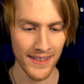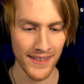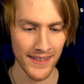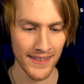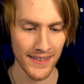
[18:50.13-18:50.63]
oh,
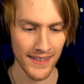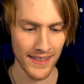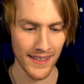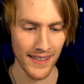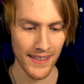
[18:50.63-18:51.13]
over AFK. his
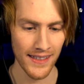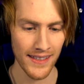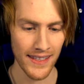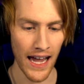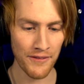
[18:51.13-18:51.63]
head.
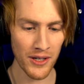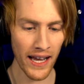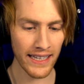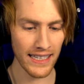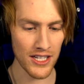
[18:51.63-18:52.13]
Yeah, if you're
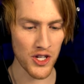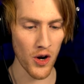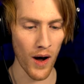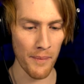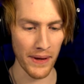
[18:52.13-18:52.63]
not gonna
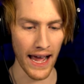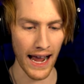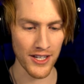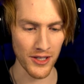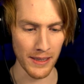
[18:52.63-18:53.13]
show up and
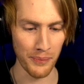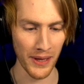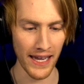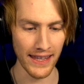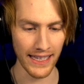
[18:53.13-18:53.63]
actually
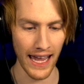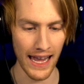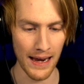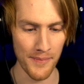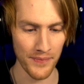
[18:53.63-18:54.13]
play the
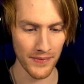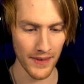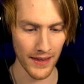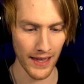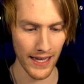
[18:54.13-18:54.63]
game,
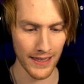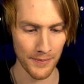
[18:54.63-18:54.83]
like,